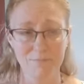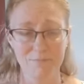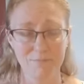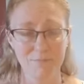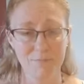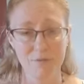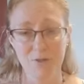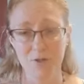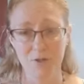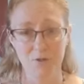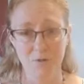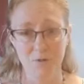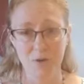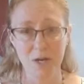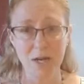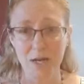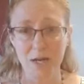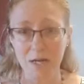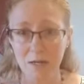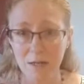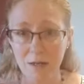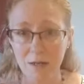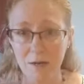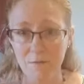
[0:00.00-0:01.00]

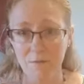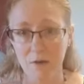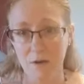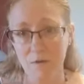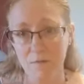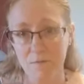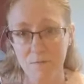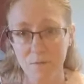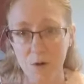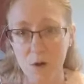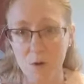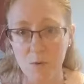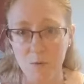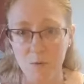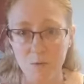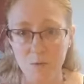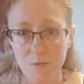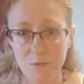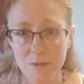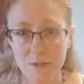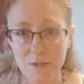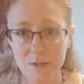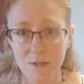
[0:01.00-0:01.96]
screen of our phones